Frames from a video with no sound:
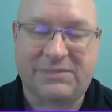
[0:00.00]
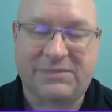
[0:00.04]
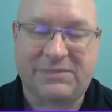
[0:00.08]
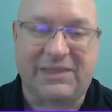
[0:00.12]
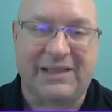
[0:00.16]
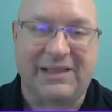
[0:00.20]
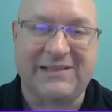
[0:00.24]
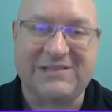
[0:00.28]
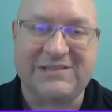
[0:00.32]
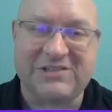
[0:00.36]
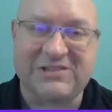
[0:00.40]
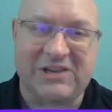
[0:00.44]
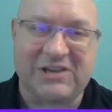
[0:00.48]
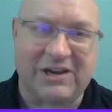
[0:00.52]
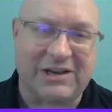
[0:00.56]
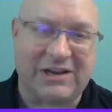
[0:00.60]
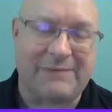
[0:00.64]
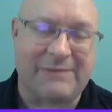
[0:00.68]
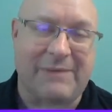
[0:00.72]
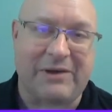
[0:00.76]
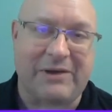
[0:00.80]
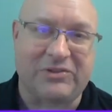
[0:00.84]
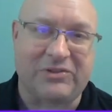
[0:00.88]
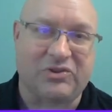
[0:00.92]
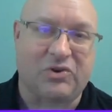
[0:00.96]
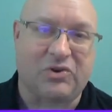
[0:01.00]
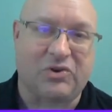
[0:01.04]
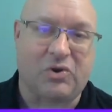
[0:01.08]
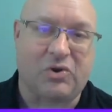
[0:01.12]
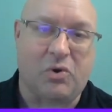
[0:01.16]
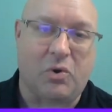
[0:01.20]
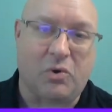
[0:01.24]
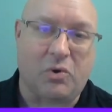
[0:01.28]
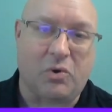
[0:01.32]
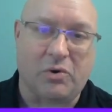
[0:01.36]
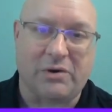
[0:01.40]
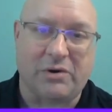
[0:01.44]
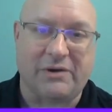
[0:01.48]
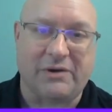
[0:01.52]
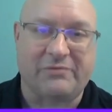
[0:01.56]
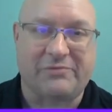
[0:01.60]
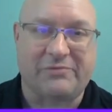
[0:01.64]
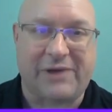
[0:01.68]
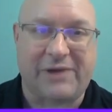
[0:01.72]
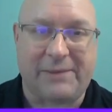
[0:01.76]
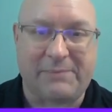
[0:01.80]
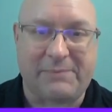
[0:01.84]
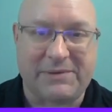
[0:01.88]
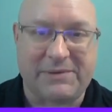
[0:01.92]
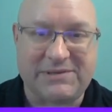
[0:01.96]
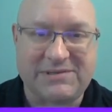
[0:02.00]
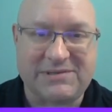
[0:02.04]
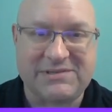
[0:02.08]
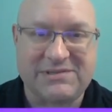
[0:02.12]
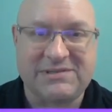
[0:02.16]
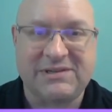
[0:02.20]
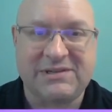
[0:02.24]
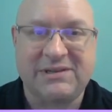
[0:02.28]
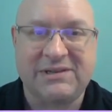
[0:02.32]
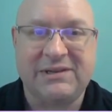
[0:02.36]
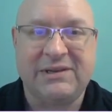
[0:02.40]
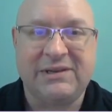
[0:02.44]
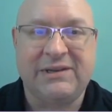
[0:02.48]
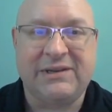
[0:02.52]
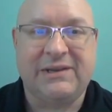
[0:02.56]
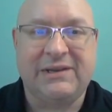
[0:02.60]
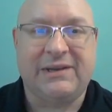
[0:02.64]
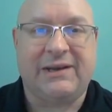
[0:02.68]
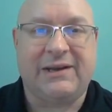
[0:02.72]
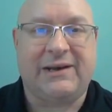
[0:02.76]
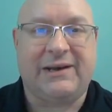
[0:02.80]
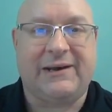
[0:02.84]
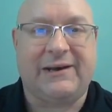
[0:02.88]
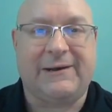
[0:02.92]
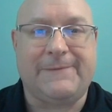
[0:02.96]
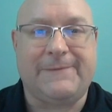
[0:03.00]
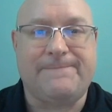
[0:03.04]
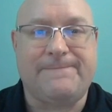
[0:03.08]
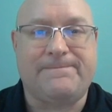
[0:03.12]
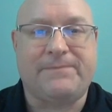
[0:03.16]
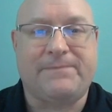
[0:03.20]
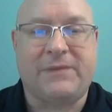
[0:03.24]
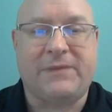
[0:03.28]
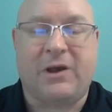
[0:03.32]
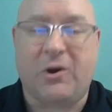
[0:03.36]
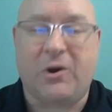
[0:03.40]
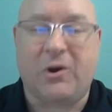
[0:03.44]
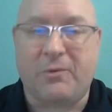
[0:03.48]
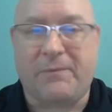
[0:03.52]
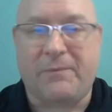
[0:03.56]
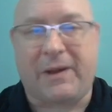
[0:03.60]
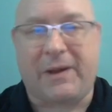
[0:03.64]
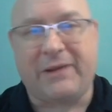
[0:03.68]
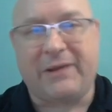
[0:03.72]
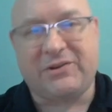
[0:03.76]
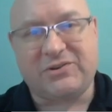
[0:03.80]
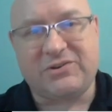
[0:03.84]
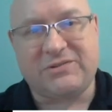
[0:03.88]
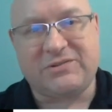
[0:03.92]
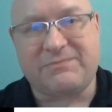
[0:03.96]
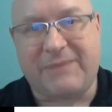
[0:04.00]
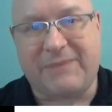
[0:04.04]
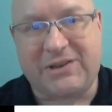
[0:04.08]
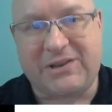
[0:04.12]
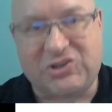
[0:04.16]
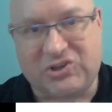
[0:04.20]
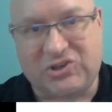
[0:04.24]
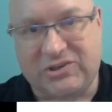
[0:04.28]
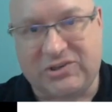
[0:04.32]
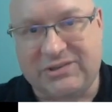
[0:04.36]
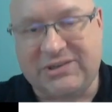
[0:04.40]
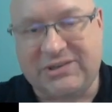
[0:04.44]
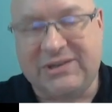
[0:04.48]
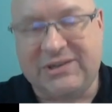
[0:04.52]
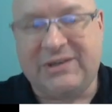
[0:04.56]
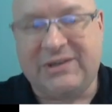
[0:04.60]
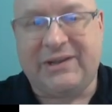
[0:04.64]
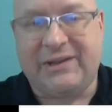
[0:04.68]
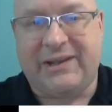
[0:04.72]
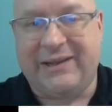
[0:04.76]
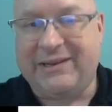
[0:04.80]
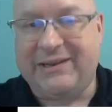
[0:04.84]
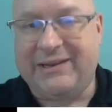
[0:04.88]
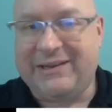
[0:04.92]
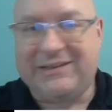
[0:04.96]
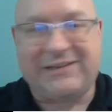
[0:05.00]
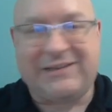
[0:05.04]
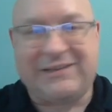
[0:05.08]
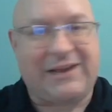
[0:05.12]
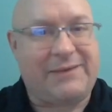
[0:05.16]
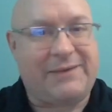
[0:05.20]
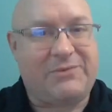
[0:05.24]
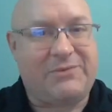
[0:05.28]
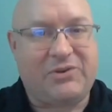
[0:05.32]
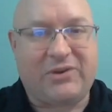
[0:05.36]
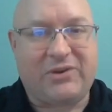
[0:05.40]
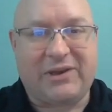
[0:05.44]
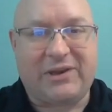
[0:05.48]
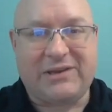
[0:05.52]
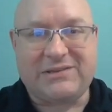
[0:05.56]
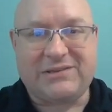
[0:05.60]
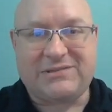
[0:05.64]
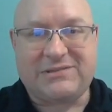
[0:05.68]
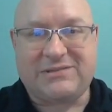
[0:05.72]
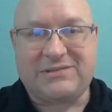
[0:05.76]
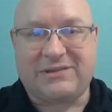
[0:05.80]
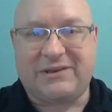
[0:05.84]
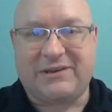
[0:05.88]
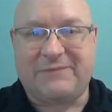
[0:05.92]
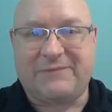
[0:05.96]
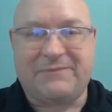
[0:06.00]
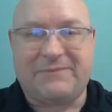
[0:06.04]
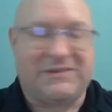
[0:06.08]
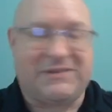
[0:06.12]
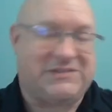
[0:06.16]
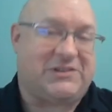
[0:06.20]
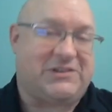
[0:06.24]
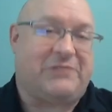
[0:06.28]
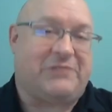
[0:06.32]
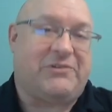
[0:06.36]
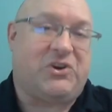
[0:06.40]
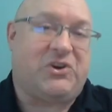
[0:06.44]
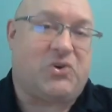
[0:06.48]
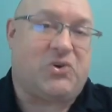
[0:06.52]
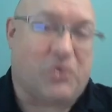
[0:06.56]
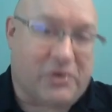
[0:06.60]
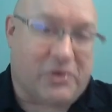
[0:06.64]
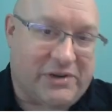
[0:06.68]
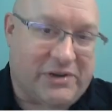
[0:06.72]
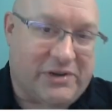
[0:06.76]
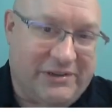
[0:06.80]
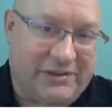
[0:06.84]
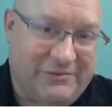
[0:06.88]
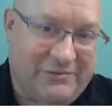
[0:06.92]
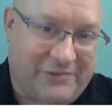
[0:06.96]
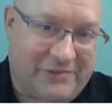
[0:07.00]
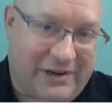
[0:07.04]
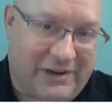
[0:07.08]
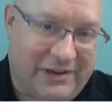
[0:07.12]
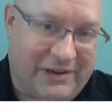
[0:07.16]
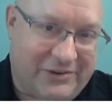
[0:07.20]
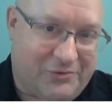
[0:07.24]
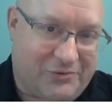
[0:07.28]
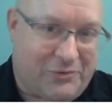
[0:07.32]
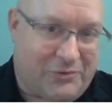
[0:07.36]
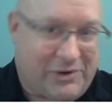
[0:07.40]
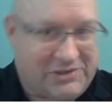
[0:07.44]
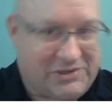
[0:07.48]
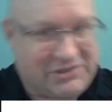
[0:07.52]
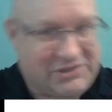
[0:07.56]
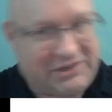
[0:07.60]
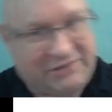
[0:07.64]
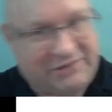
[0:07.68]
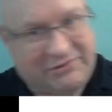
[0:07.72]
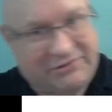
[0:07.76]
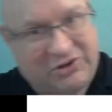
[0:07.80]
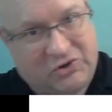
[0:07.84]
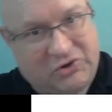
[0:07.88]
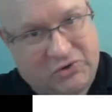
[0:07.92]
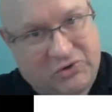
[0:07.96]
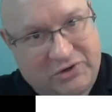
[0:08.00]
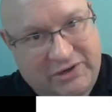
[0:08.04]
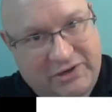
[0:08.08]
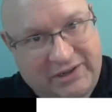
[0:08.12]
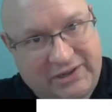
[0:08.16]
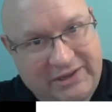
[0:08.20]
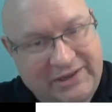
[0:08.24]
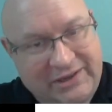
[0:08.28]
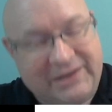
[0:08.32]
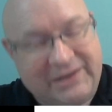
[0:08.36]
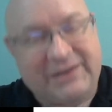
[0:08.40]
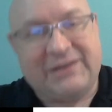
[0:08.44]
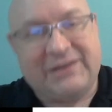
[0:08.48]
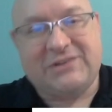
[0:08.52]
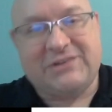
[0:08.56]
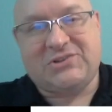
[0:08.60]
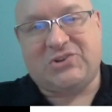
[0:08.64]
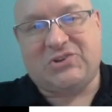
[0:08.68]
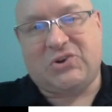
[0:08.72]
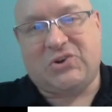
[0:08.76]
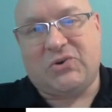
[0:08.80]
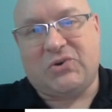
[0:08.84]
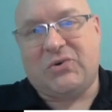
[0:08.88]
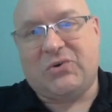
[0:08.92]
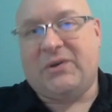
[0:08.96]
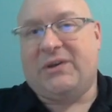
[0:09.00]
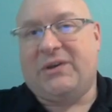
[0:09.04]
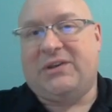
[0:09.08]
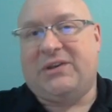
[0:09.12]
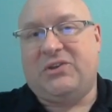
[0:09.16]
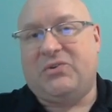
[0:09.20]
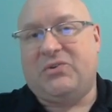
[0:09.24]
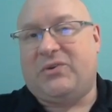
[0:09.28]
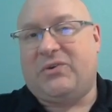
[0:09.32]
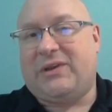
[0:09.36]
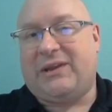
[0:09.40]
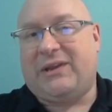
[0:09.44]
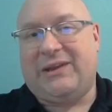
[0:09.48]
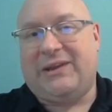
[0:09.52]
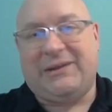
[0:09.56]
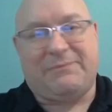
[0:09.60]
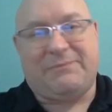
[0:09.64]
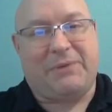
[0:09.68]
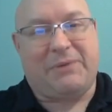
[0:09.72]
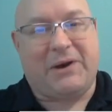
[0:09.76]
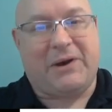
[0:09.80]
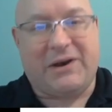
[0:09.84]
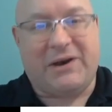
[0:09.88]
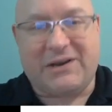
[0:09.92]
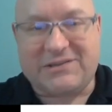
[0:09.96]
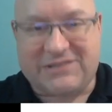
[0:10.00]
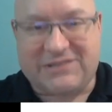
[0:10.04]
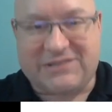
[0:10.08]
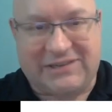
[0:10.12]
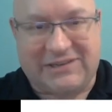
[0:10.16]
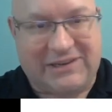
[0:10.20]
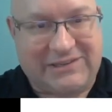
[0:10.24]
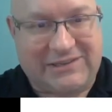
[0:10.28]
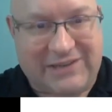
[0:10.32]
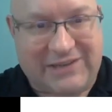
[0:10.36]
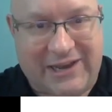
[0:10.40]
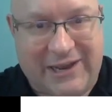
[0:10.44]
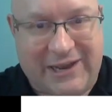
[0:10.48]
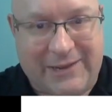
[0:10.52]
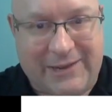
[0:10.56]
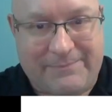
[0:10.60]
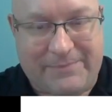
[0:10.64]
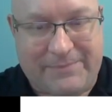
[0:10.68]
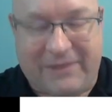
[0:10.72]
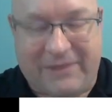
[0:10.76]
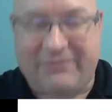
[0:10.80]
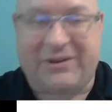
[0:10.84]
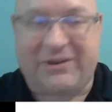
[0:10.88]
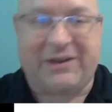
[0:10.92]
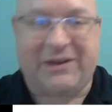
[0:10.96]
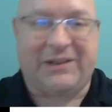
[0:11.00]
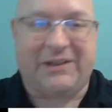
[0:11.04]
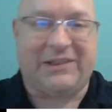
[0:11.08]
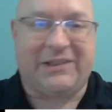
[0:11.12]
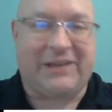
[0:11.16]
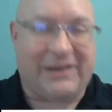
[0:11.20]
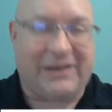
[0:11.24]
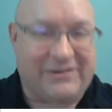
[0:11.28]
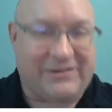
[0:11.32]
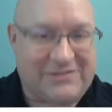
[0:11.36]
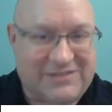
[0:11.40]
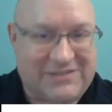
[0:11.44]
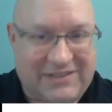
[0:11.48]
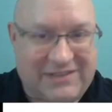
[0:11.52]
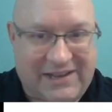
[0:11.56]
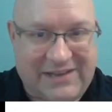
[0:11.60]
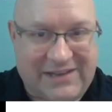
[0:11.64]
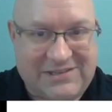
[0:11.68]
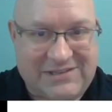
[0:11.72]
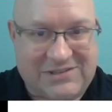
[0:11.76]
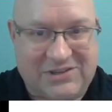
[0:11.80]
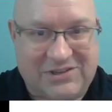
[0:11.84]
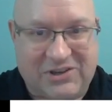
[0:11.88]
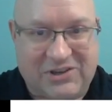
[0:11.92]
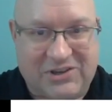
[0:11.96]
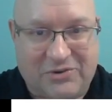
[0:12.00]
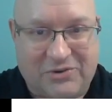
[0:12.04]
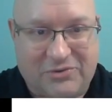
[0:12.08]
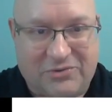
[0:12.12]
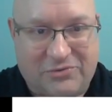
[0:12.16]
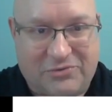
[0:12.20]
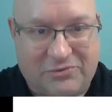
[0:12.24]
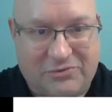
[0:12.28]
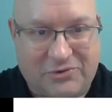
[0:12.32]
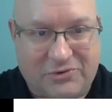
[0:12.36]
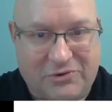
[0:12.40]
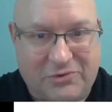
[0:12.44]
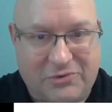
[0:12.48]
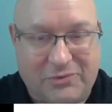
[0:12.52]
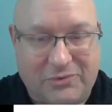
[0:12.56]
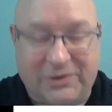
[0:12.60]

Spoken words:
Let's talk about the core of rapids. I should mention, anytime you guys, this is all recorded, right? You're watching a recording, so you can hit pause anytime. I've got a lot of slides to go through.